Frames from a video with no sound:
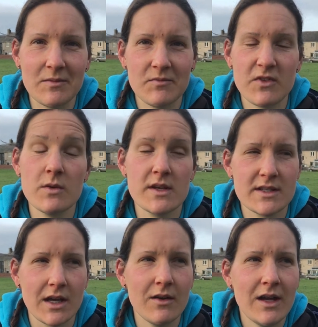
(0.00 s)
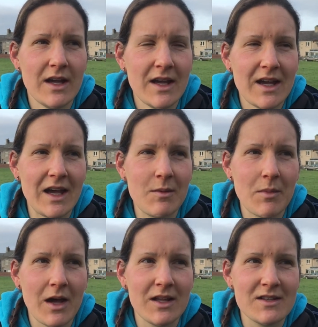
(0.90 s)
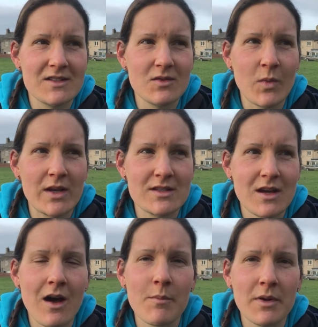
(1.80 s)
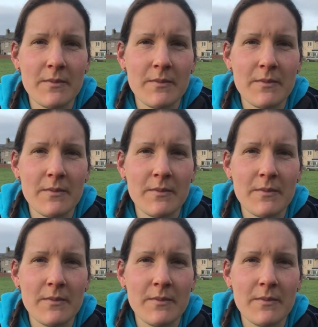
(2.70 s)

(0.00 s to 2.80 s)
few years ago, and went up